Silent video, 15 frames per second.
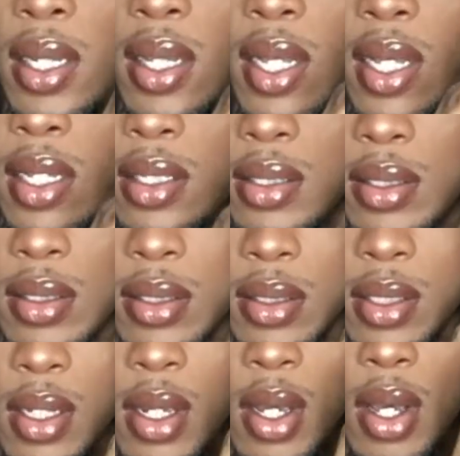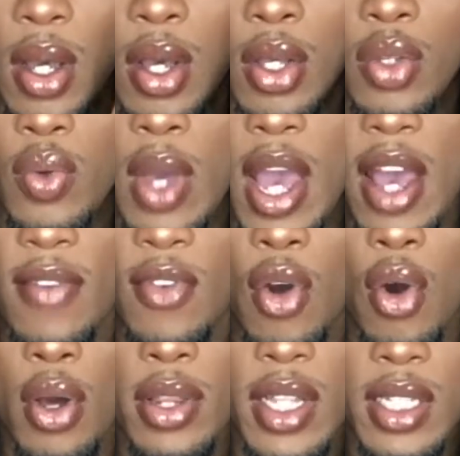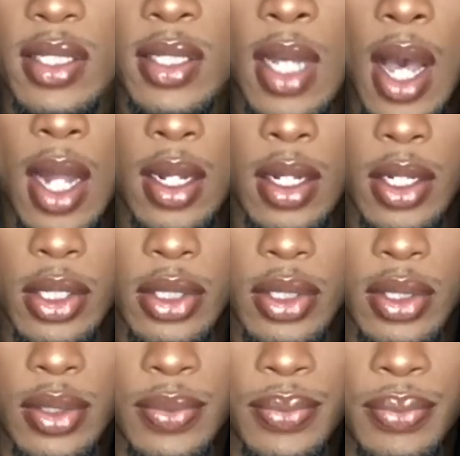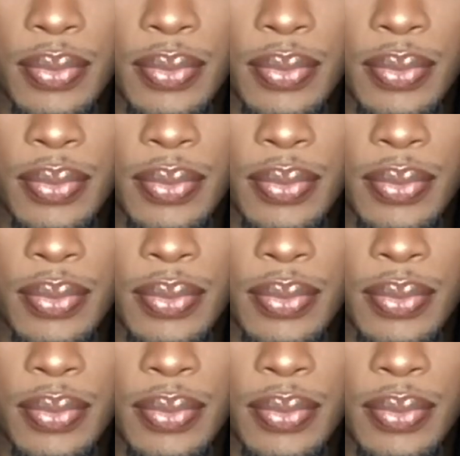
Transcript: at this. You have all these colors.